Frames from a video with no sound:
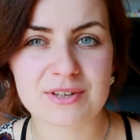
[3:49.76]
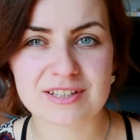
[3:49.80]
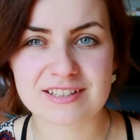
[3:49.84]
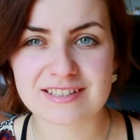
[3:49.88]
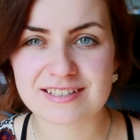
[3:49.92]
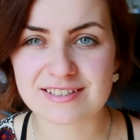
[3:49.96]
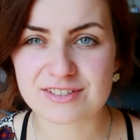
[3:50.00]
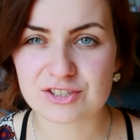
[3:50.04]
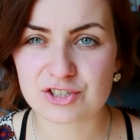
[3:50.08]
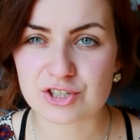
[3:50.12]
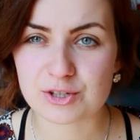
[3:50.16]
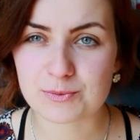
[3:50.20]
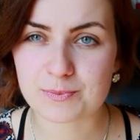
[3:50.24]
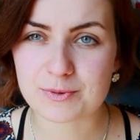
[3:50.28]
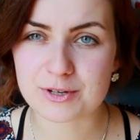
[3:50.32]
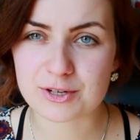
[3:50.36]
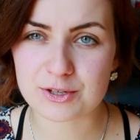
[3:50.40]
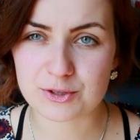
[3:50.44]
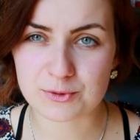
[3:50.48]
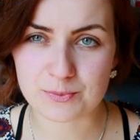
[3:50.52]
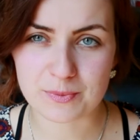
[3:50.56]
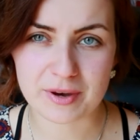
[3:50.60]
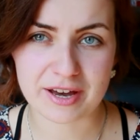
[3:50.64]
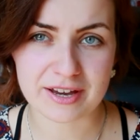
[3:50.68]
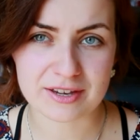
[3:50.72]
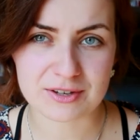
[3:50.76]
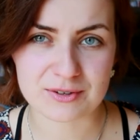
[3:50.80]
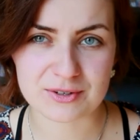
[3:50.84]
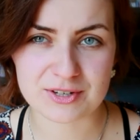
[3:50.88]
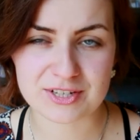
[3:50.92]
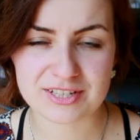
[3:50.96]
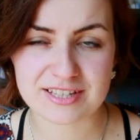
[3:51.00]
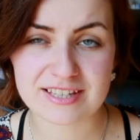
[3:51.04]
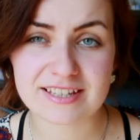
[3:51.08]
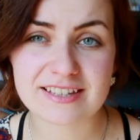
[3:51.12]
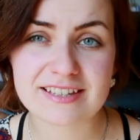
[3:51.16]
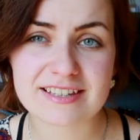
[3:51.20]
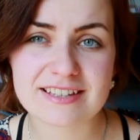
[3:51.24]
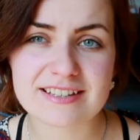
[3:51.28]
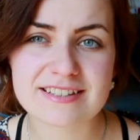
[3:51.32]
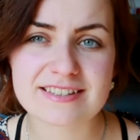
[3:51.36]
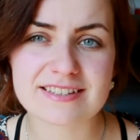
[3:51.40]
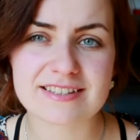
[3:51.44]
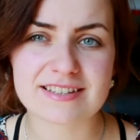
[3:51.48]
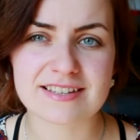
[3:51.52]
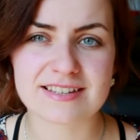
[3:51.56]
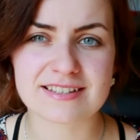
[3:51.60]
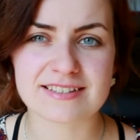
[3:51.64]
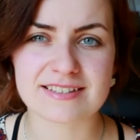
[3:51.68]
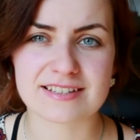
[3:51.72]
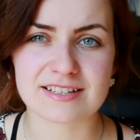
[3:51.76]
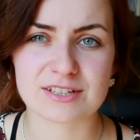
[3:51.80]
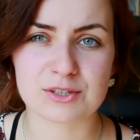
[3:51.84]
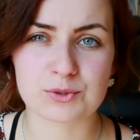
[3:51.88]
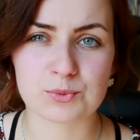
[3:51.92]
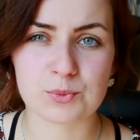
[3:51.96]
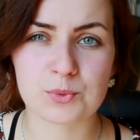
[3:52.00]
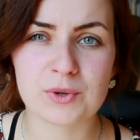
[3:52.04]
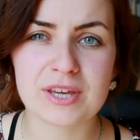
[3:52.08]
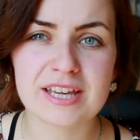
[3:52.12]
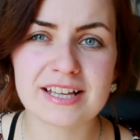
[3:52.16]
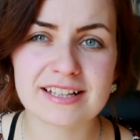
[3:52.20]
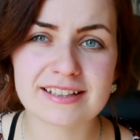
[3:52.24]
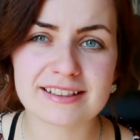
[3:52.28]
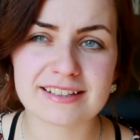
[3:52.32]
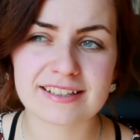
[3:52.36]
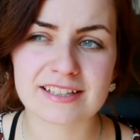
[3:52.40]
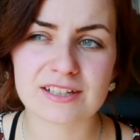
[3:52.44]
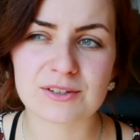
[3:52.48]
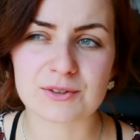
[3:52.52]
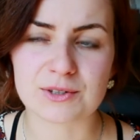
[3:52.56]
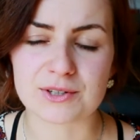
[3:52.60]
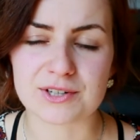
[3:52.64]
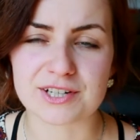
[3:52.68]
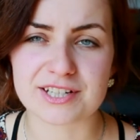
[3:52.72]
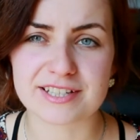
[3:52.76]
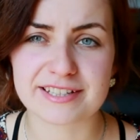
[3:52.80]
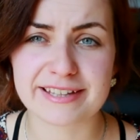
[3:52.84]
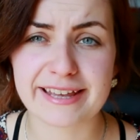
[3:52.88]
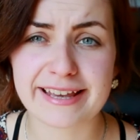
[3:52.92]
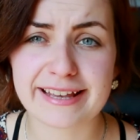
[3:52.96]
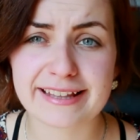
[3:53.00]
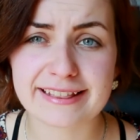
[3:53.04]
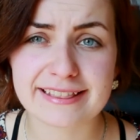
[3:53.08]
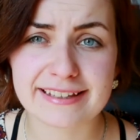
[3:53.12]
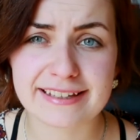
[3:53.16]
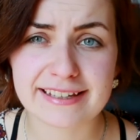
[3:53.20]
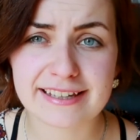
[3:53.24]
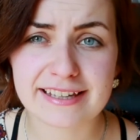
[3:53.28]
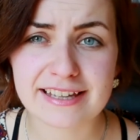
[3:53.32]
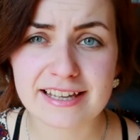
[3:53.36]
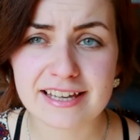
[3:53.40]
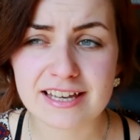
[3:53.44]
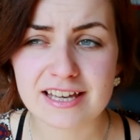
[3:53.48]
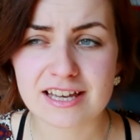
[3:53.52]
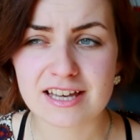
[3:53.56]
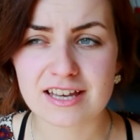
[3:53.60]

it is cheaper to buy your ticket, is it weekly or daily,